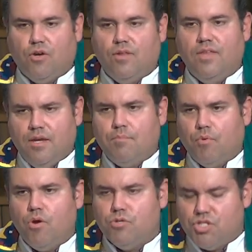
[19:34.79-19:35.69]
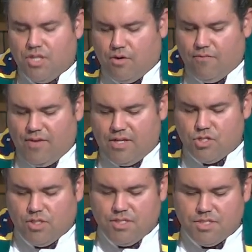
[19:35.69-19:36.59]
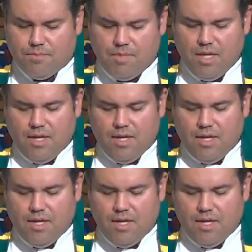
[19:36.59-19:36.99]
and they approached their evangelism